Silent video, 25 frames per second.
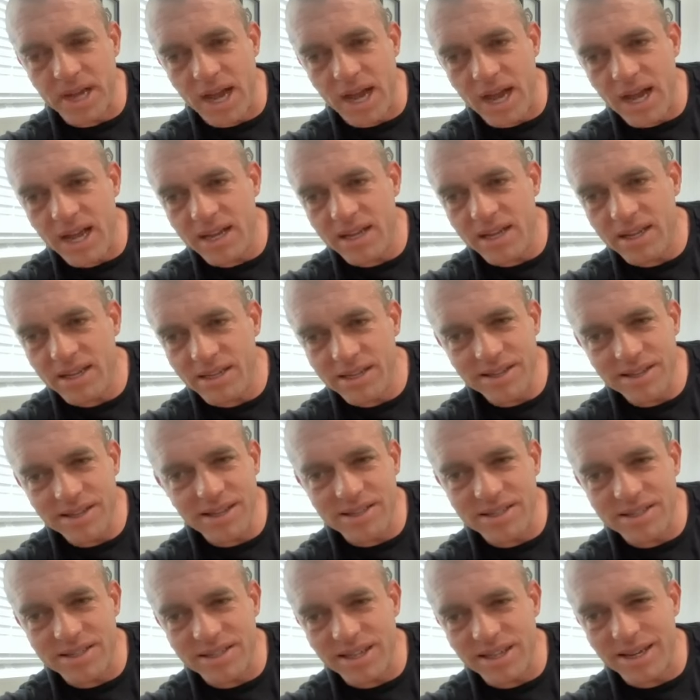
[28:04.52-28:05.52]
die and
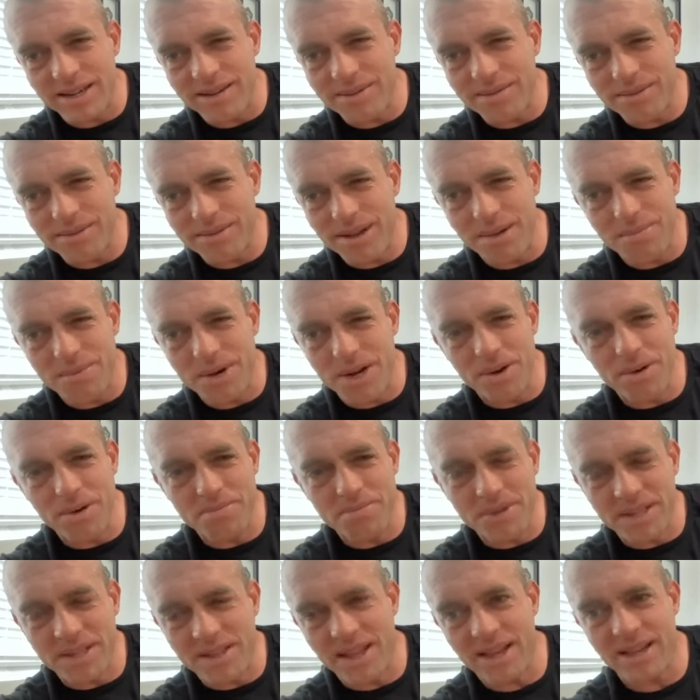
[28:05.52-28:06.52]
then just like coming
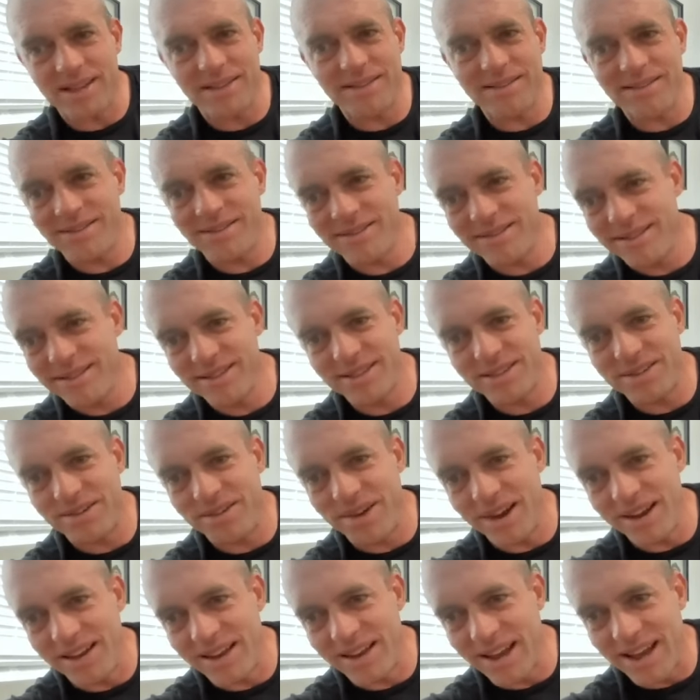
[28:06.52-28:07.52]
home being like this
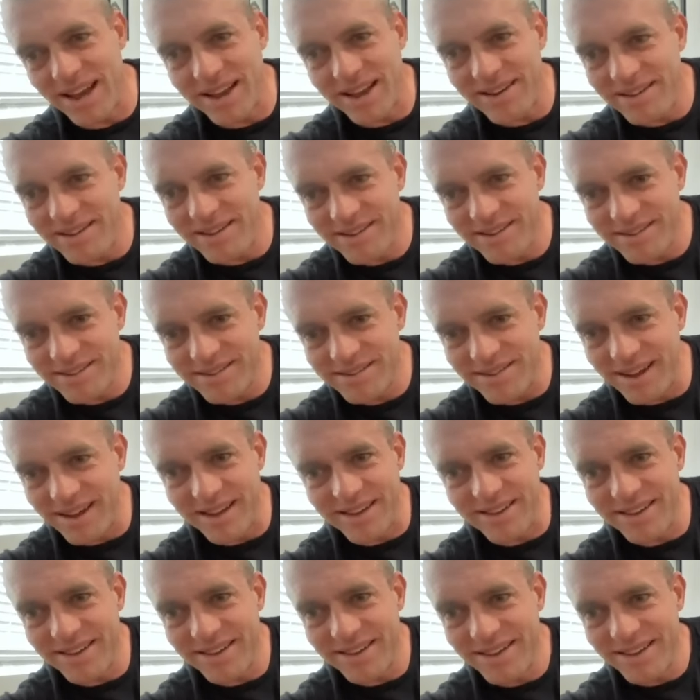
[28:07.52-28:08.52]
great dad. It's
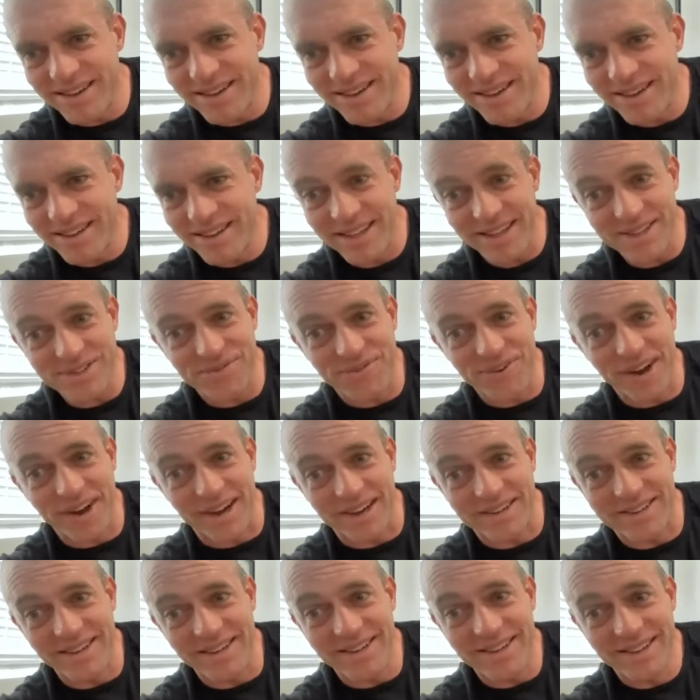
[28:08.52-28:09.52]
like, that's
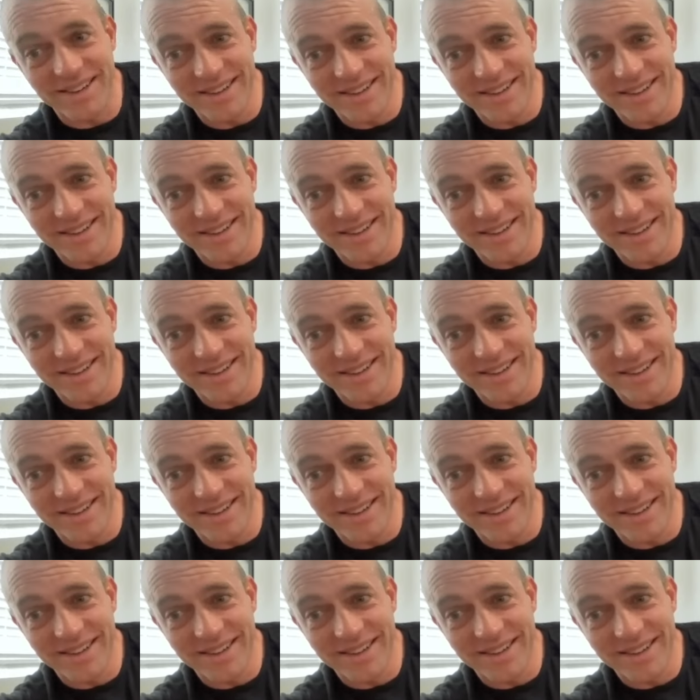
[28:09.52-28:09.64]
fucked.